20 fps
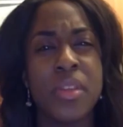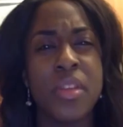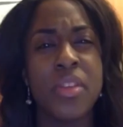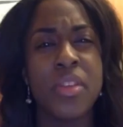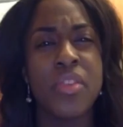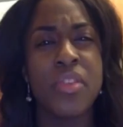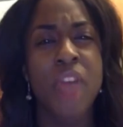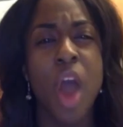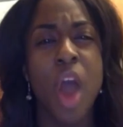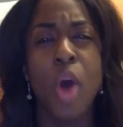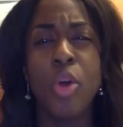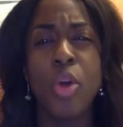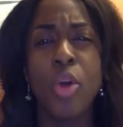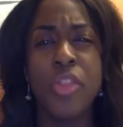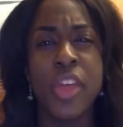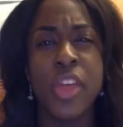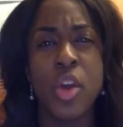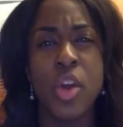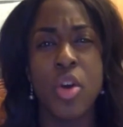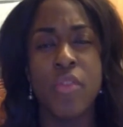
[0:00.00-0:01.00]
That whole
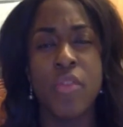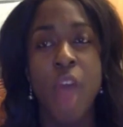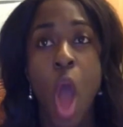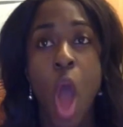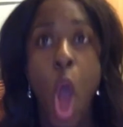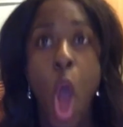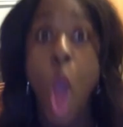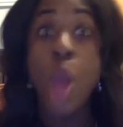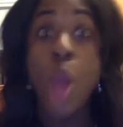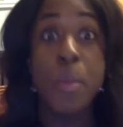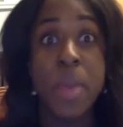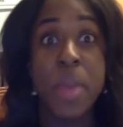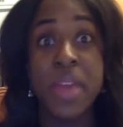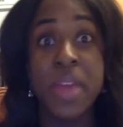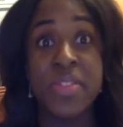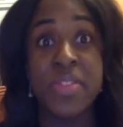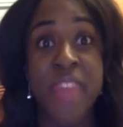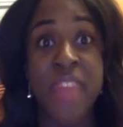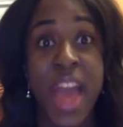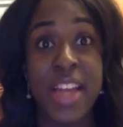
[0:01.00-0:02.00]
thing of
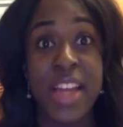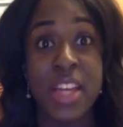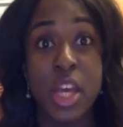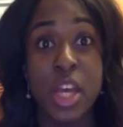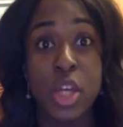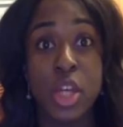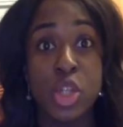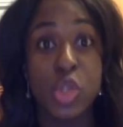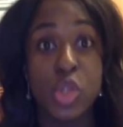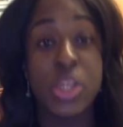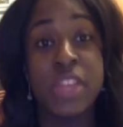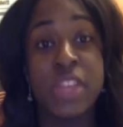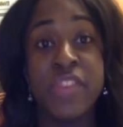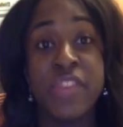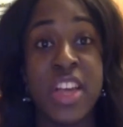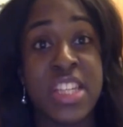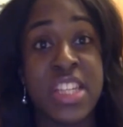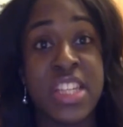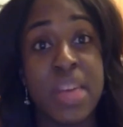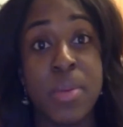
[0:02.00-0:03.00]
hoping that during the
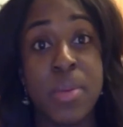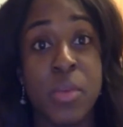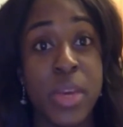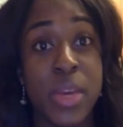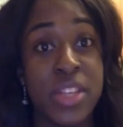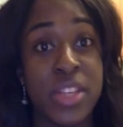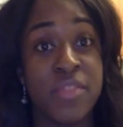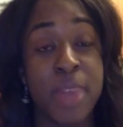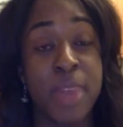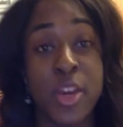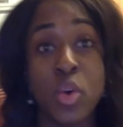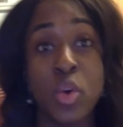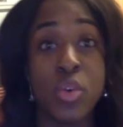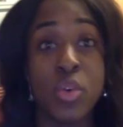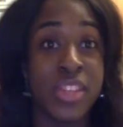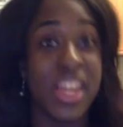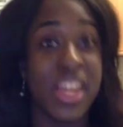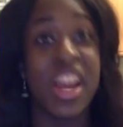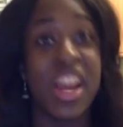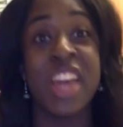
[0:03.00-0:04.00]
first couple of weeks of my
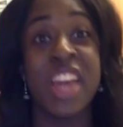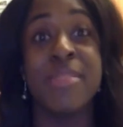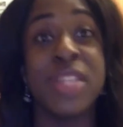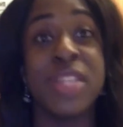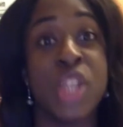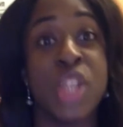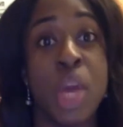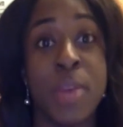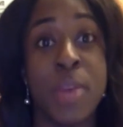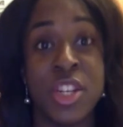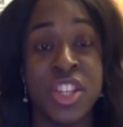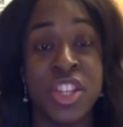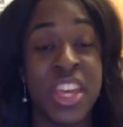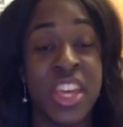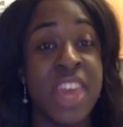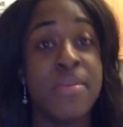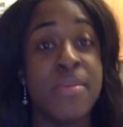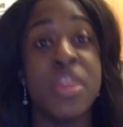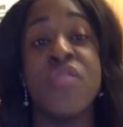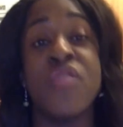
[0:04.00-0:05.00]
course they like me so much that they
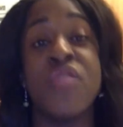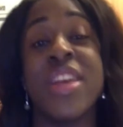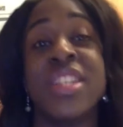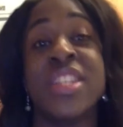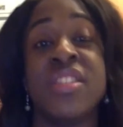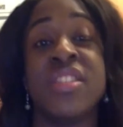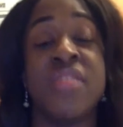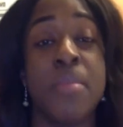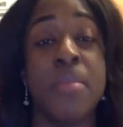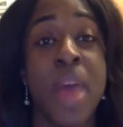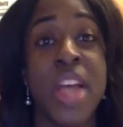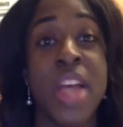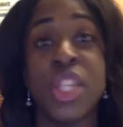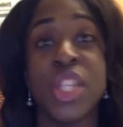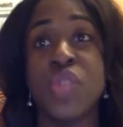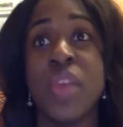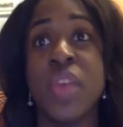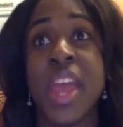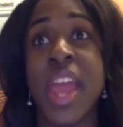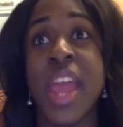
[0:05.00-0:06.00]
give me the rest of the
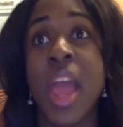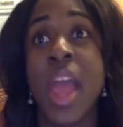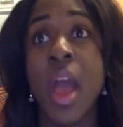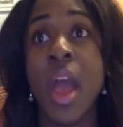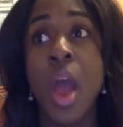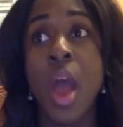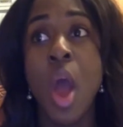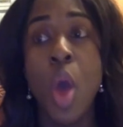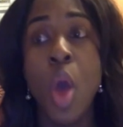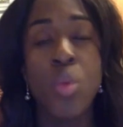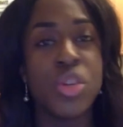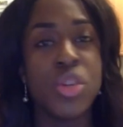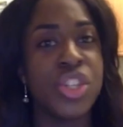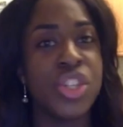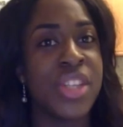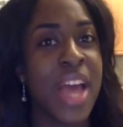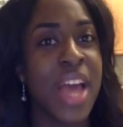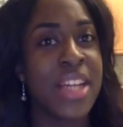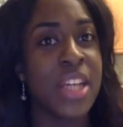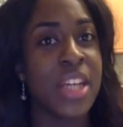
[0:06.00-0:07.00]
bursary was
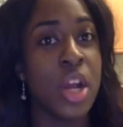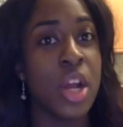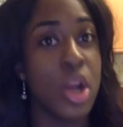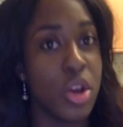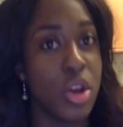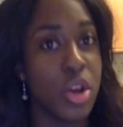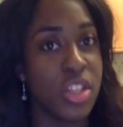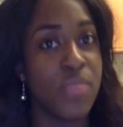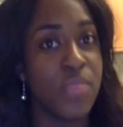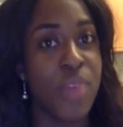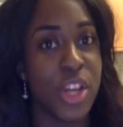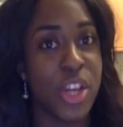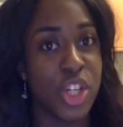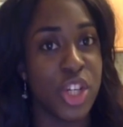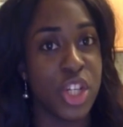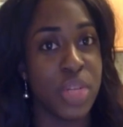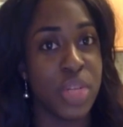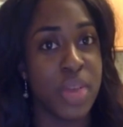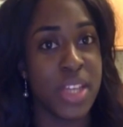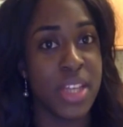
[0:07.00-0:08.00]
just adding a lot of
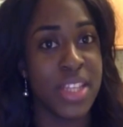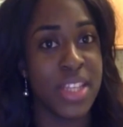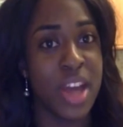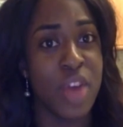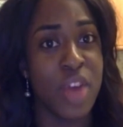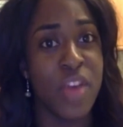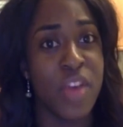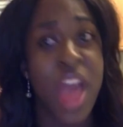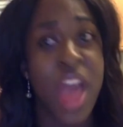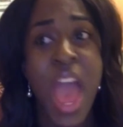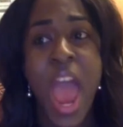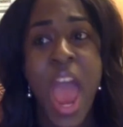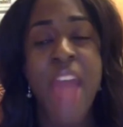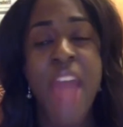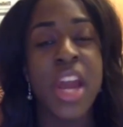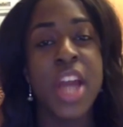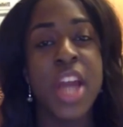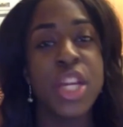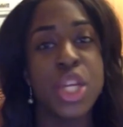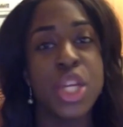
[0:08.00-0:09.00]
pressure to myself.
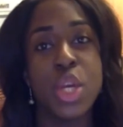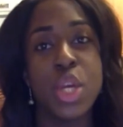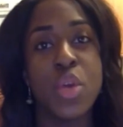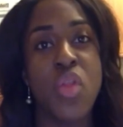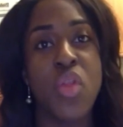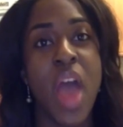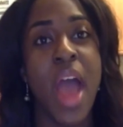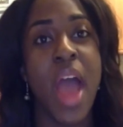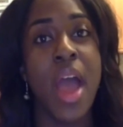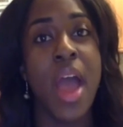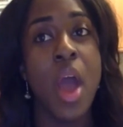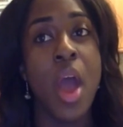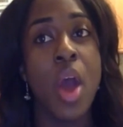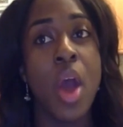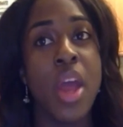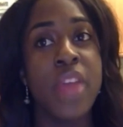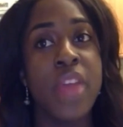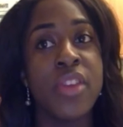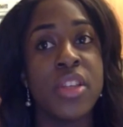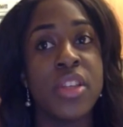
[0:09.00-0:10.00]
And I knew that
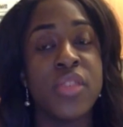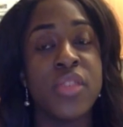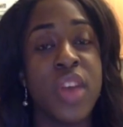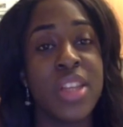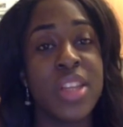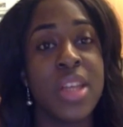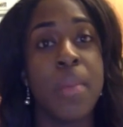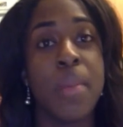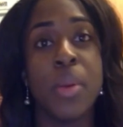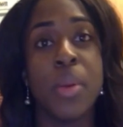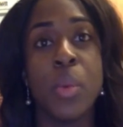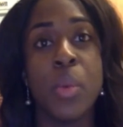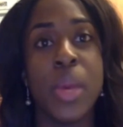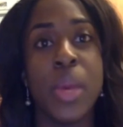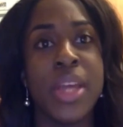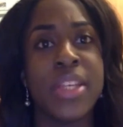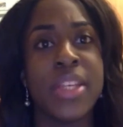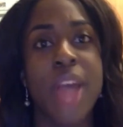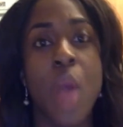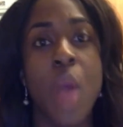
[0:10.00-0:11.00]
in those first couple of
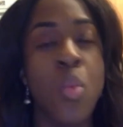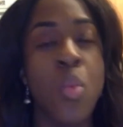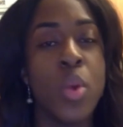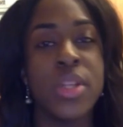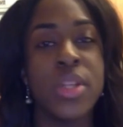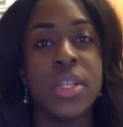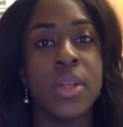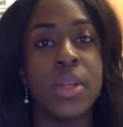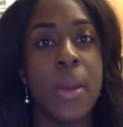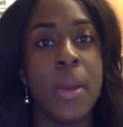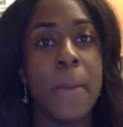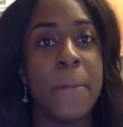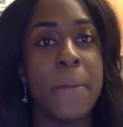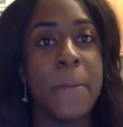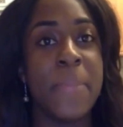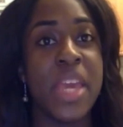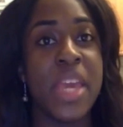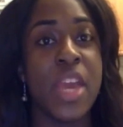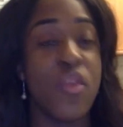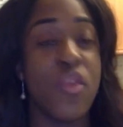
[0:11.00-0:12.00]
weeks I wouldn't
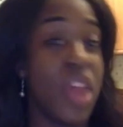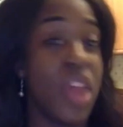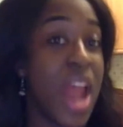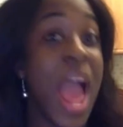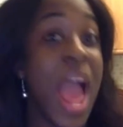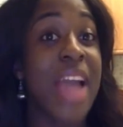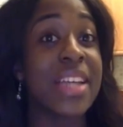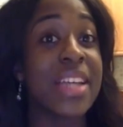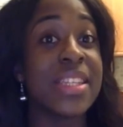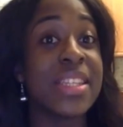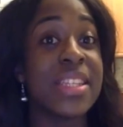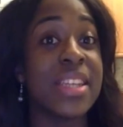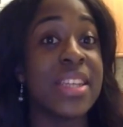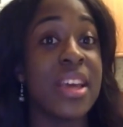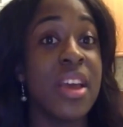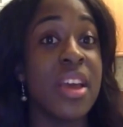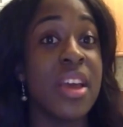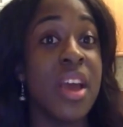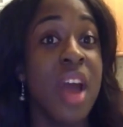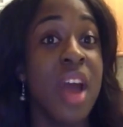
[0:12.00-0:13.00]
be
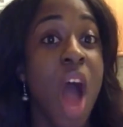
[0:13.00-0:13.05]
relaxed.